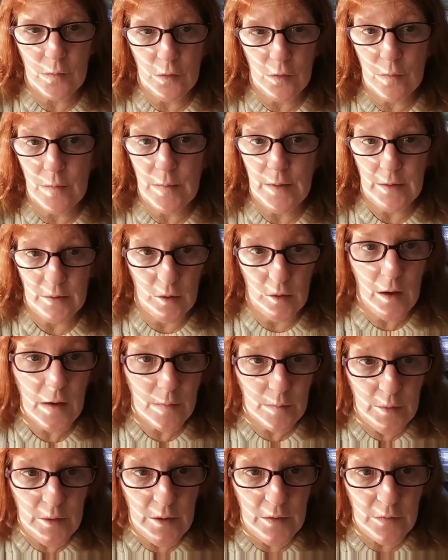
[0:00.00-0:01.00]
You can make a lot
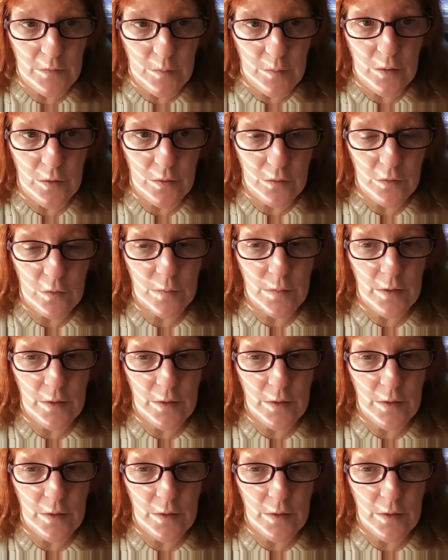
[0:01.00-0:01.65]
of money from YouTube.